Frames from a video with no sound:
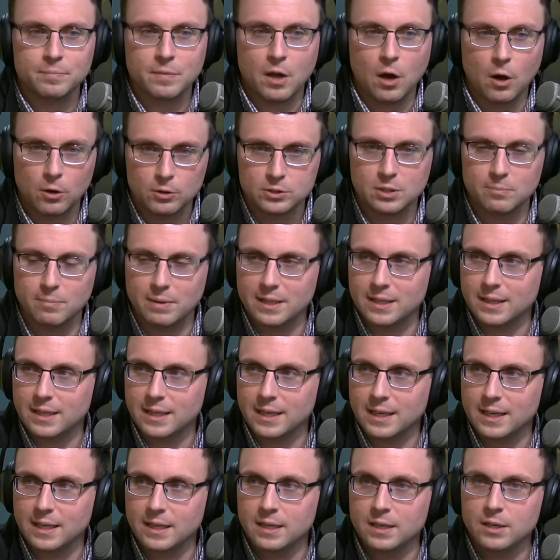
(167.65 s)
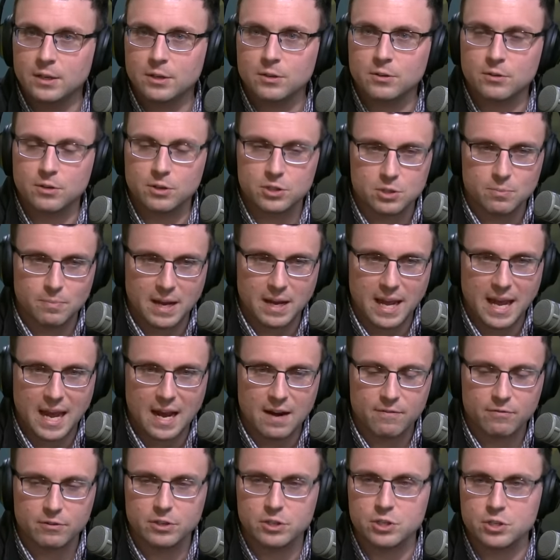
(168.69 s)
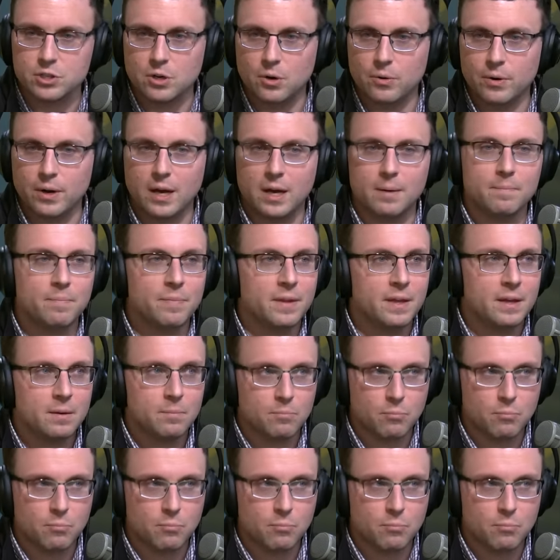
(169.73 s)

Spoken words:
Ultimately, Christian McCaffrey showed up,